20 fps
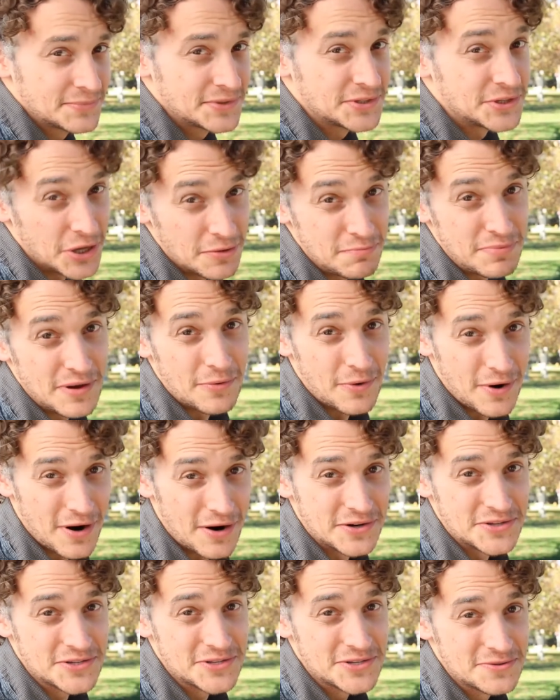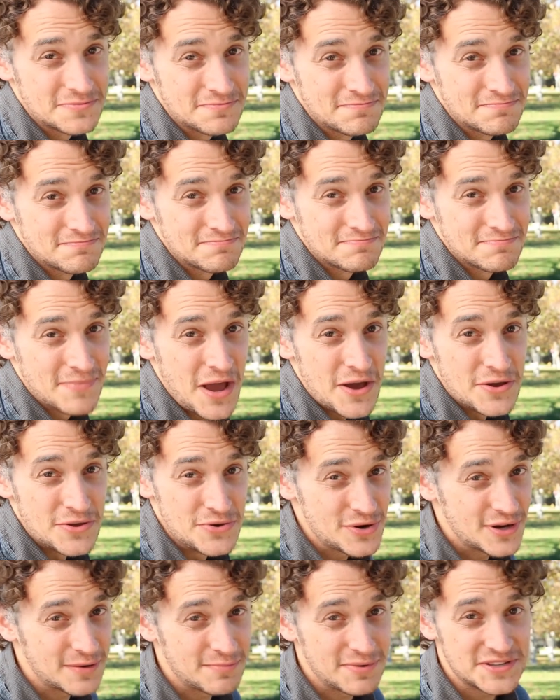Could be worse.
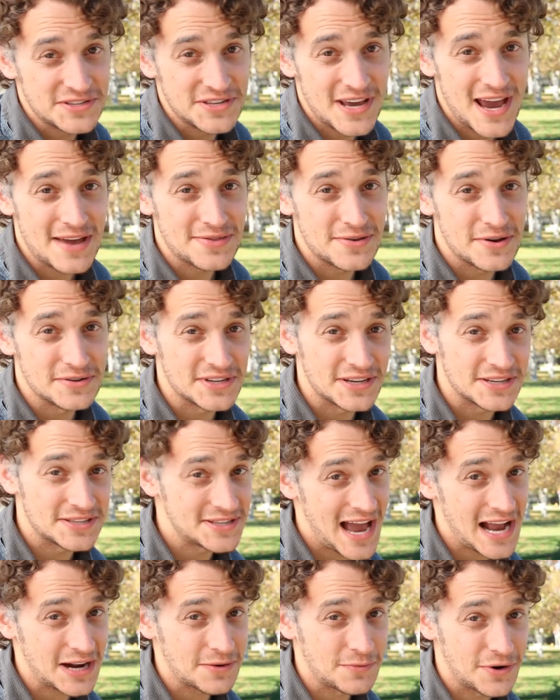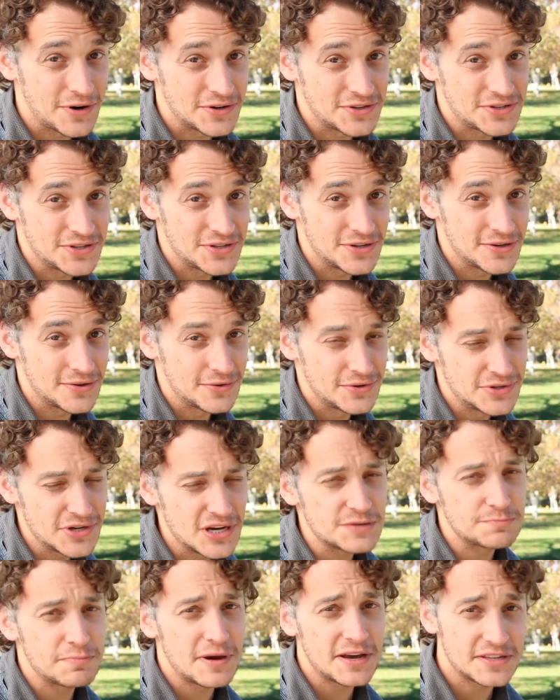You could be saying those exact words too
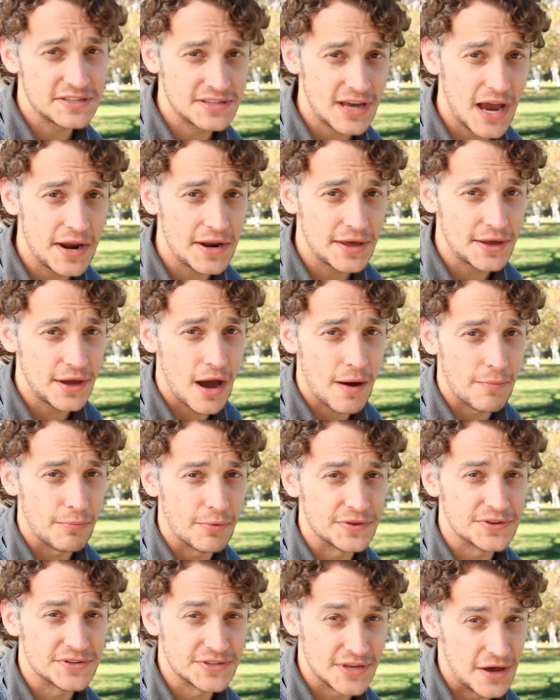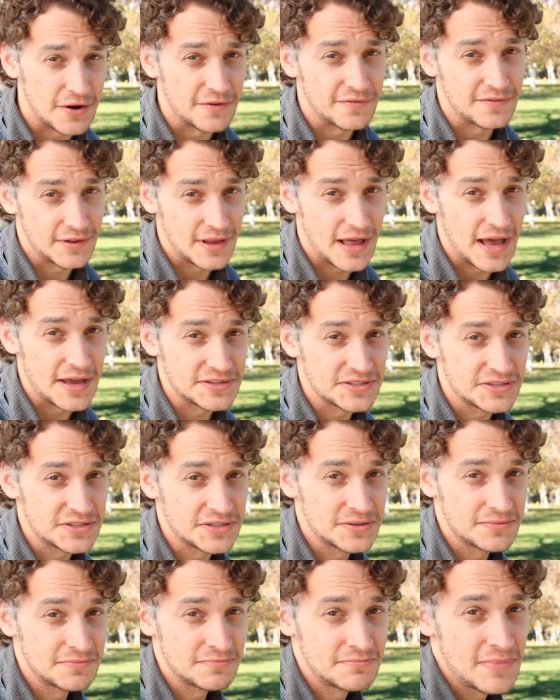just by signing up with Settle for
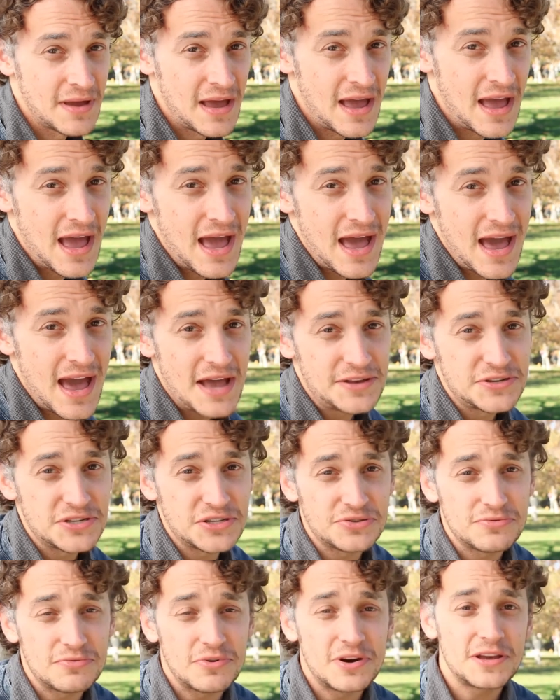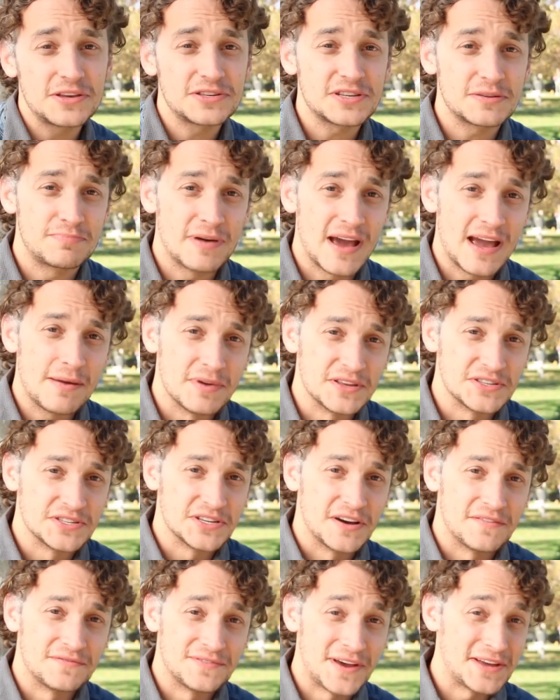Less. For just three easy payments
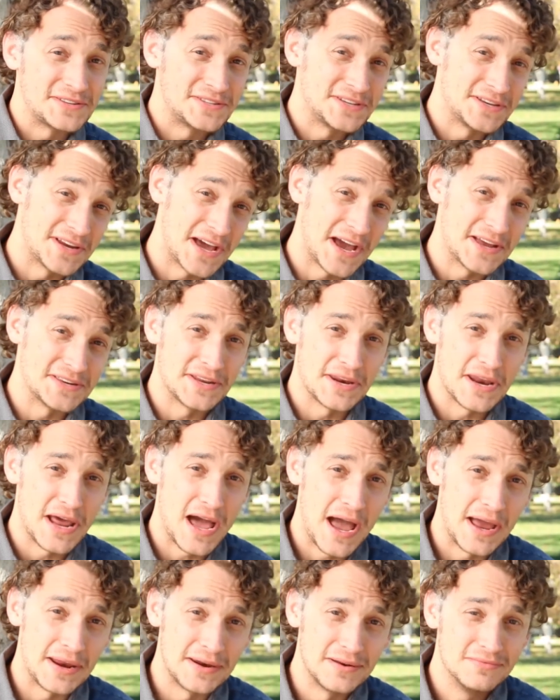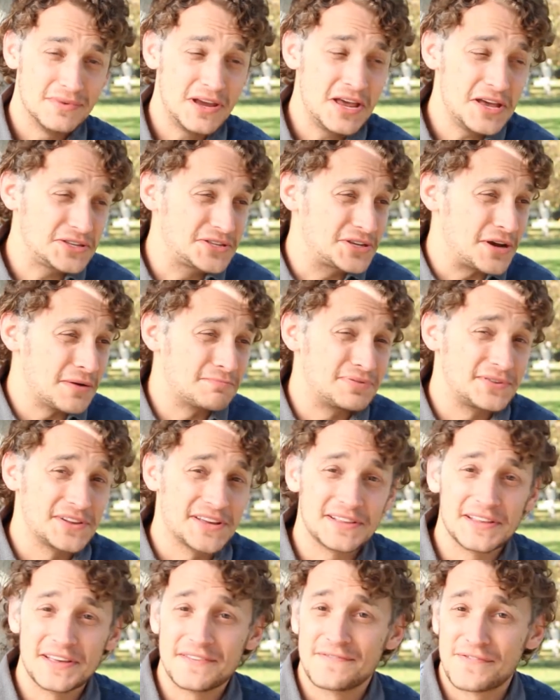of nineteen ninety-nine, it's
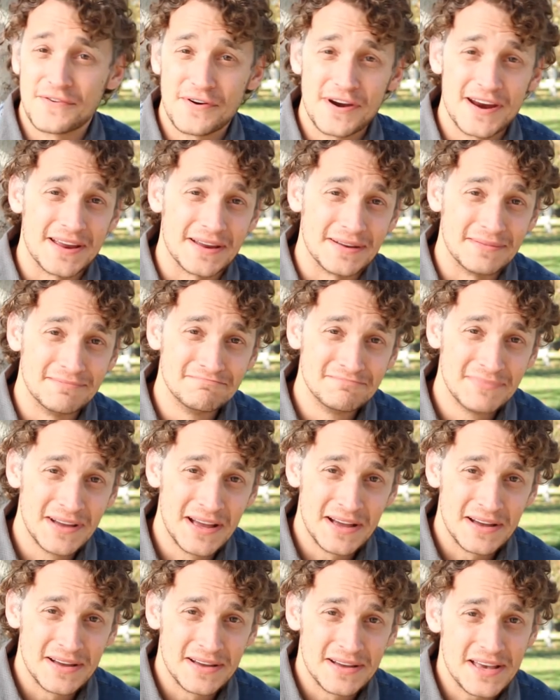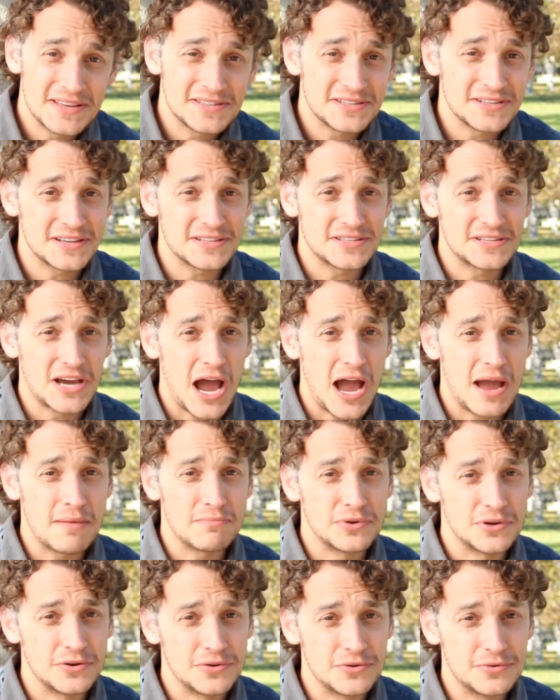completely free. Isn't it
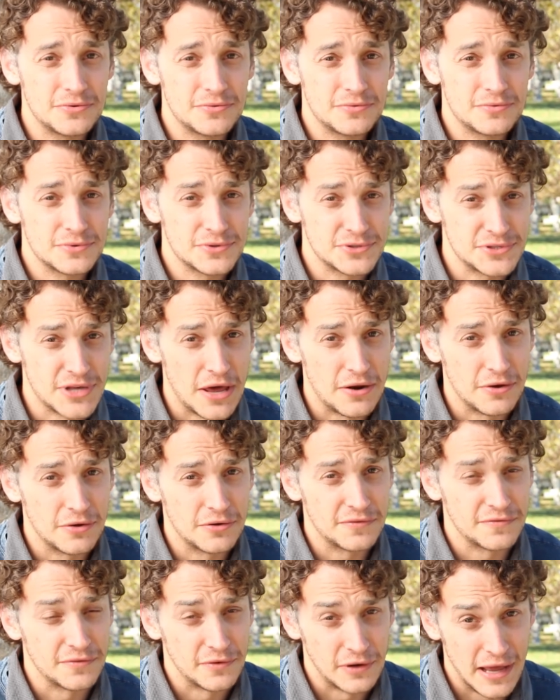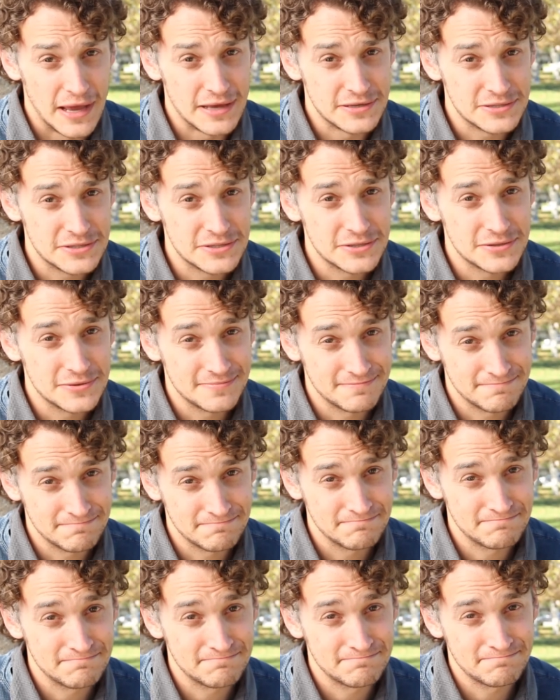time you settled for less?
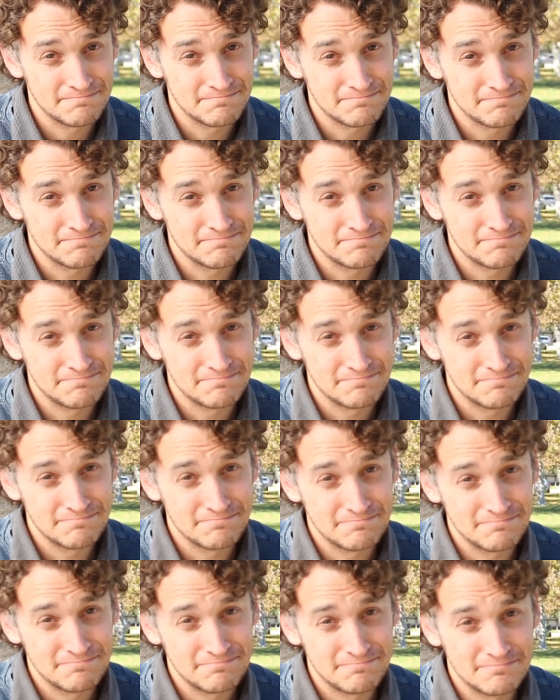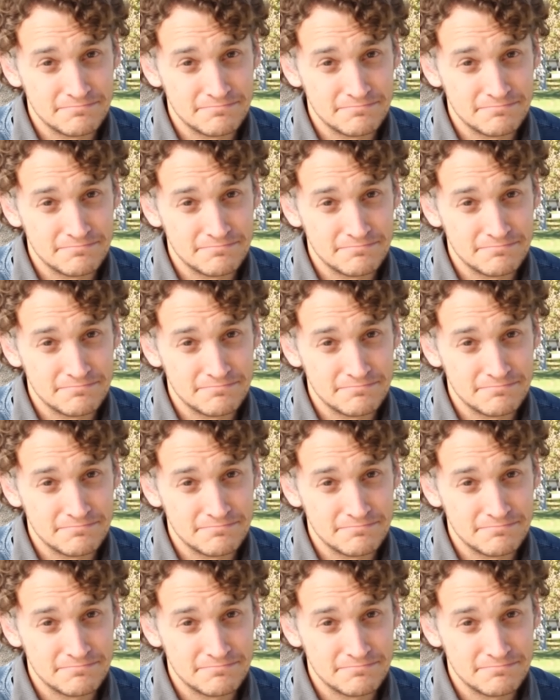Hey!